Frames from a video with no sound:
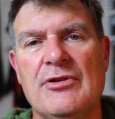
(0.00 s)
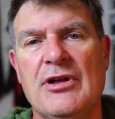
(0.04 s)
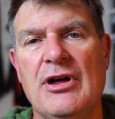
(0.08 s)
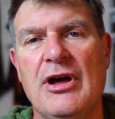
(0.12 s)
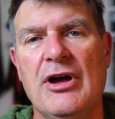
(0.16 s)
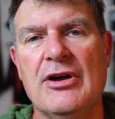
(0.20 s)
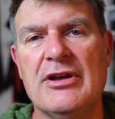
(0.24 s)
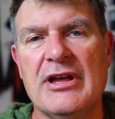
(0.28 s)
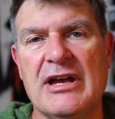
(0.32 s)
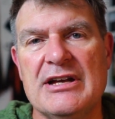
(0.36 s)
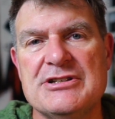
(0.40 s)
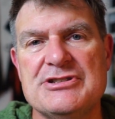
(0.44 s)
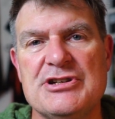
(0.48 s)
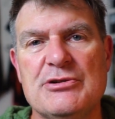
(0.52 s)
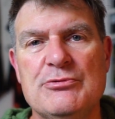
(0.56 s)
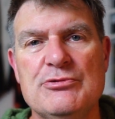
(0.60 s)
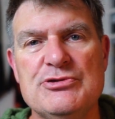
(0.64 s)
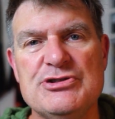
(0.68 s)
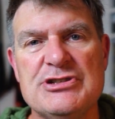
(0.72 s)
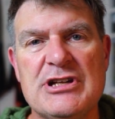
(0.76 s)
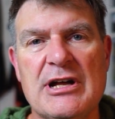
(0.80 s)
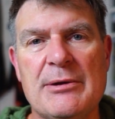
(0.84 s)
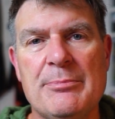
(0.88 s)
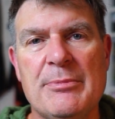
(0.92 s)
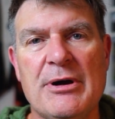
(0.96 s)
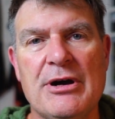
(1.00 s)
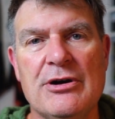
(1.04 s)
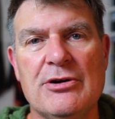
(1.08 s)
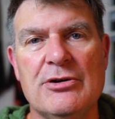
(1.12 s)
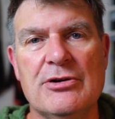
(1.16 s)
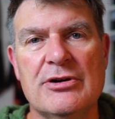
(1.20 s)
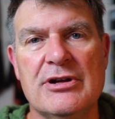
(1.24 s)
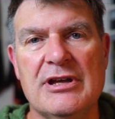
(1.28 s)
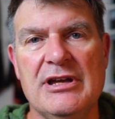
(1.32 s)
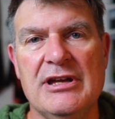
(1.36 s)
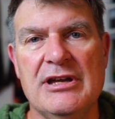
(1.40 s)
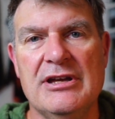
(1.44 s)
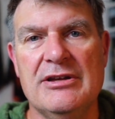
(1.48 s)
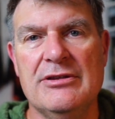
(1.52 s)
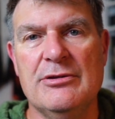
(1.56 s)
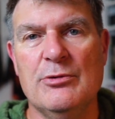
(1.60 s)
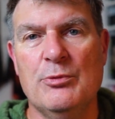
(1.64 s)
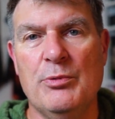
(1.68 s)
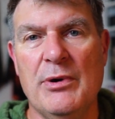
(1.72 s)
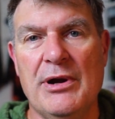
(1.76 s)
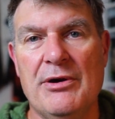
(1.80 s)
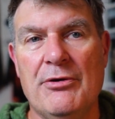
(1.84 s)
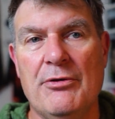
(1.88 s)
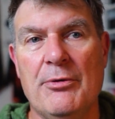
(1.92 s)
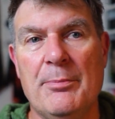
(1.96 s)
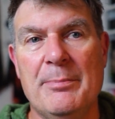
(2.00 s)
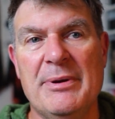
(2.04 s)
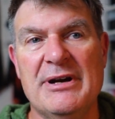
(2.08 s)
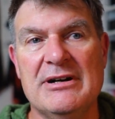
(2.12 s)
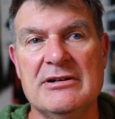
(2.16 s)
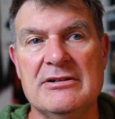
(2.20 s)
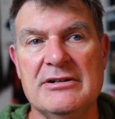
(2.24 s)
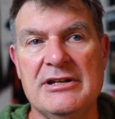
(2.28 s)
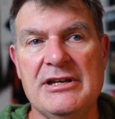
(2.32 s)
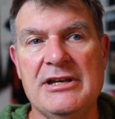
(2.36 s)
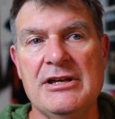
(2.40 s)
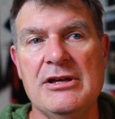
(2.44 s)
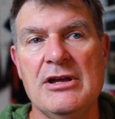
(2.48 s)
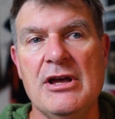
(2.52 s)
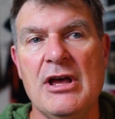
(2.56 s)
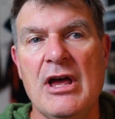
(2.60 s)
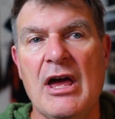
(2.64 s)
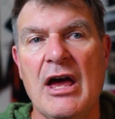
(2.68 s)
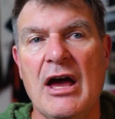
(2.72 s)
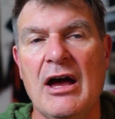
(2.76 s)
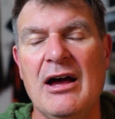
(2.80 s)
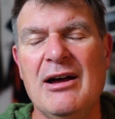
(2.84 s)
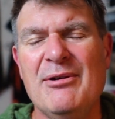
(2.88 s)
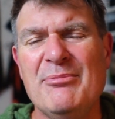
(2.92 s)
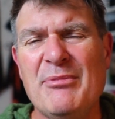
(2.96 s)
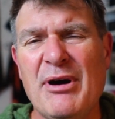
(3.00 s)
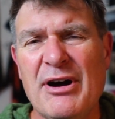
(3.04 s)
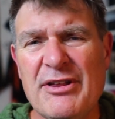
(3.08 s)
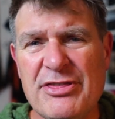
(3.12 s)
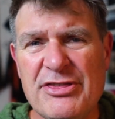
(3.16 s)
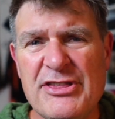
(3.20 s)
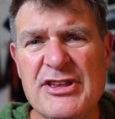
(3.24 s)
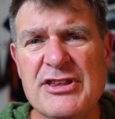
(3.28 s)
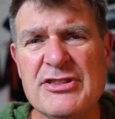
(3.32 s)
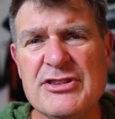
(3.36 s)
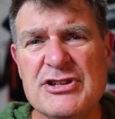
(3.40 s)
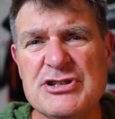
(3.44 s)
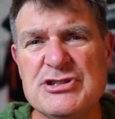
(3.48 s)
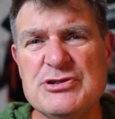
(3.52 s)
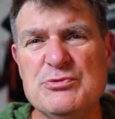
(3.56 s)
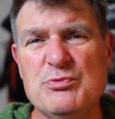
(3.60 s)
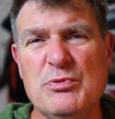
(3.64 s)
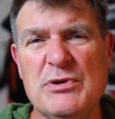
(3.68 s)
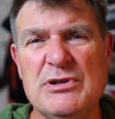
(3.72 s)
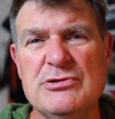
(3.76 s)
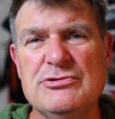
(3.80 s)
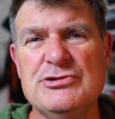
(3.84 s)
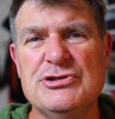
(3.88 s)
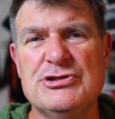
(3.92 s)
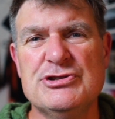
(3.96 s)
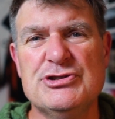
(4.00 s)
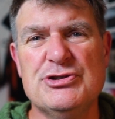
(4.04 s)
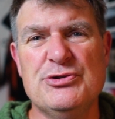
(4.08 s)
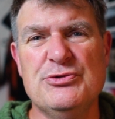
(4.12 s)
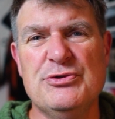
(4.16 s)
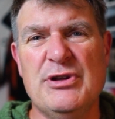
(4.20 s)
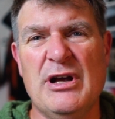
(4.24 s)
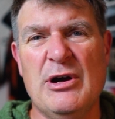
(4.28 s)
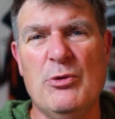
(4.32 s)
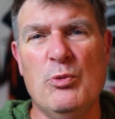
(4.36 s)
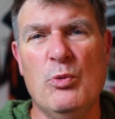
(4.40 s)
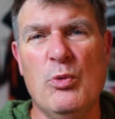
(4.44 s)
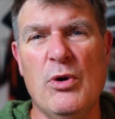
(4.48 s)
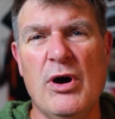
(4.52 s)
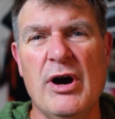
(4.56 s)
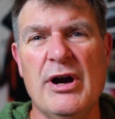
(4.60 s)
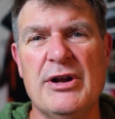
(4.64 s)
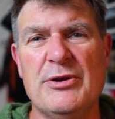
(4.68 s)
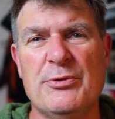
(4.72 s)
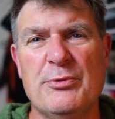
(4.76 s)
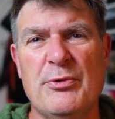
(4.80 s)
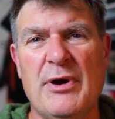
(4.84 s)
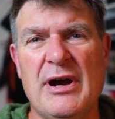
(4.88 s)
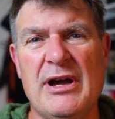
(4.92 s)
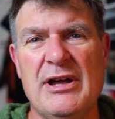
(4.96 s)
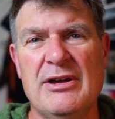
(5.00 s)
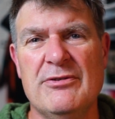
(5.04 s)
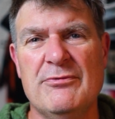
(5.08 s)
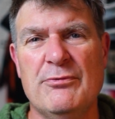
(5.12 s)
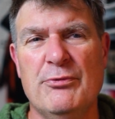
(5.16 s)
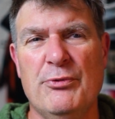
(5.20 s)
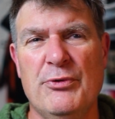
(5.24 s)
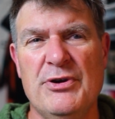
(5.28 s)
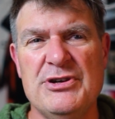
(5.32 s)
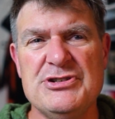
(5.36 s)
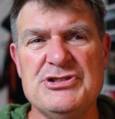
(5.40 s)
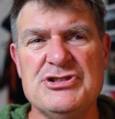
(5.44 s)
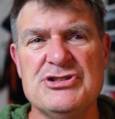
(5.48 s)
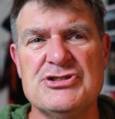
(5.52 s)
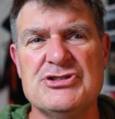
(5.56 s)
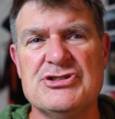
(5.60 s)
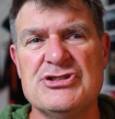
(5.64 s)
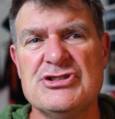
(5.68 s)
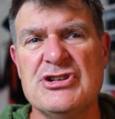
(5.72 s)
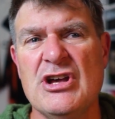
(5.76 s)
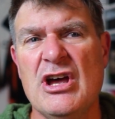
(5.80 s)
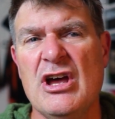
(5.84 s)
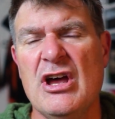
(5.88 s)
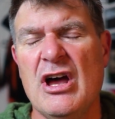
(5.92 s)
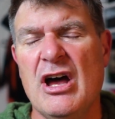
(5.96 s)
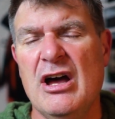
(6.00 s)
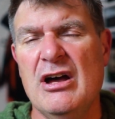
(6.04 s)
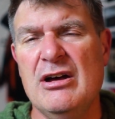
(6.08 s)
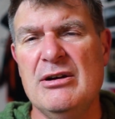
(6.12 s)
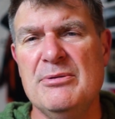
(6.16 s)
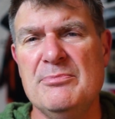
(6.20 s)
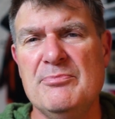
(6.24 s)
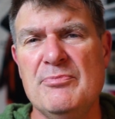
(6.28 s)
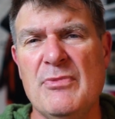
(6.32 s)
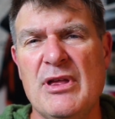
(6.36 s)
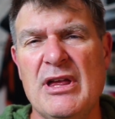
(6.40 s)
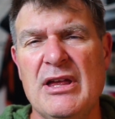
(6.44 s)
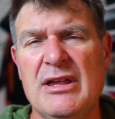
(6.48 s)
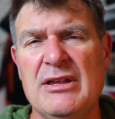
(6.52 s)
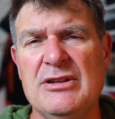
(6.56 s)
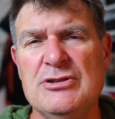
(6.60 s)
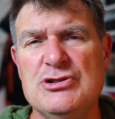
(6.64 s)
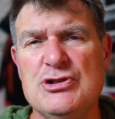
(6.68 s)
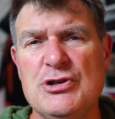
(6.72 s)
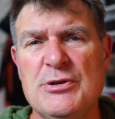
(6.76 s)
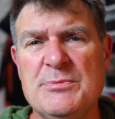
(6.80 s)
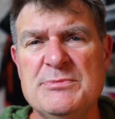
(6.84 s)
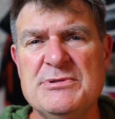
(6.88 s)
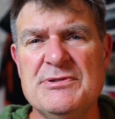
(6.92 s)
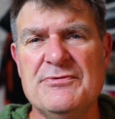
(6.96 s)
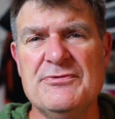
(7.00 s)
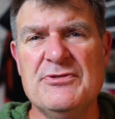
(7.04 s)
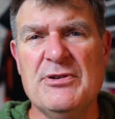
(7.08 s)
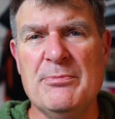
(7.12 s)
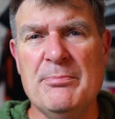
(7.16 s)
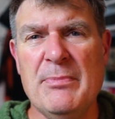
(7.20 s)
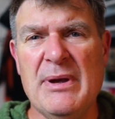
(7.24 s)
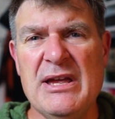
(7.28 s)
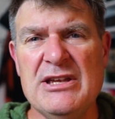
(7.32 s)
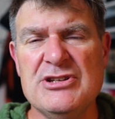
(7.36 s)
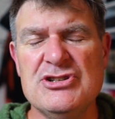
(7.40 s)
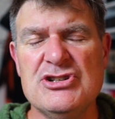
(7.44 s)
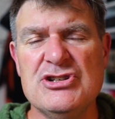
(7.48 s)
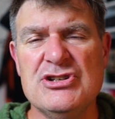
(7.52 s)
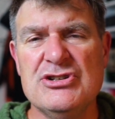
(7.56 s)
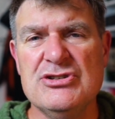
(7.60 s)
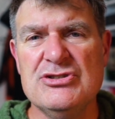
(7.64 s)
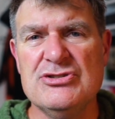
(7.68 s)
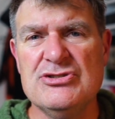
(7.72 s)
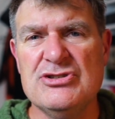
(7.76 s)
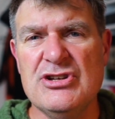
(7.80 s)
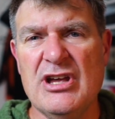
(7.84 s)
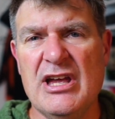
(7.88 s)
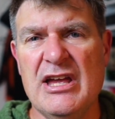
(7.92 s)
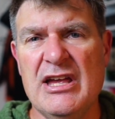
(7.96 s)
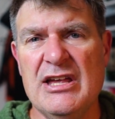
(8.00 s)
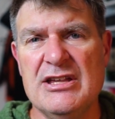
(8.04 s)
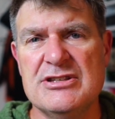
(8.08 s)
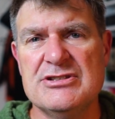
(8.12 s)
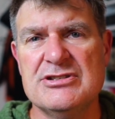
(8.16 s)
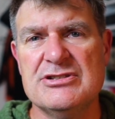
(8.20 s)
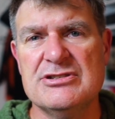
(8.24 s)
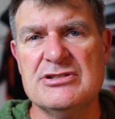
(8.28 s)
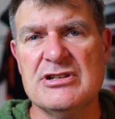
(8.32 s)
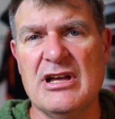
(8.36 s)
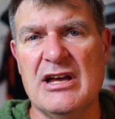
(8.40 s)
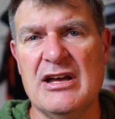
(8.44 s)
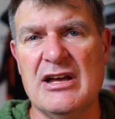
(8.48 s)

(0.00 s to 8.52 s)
Okay, so we'll start by looking at the wearability. I think this will suit a wide array of wrists. In terms of dimensions, it's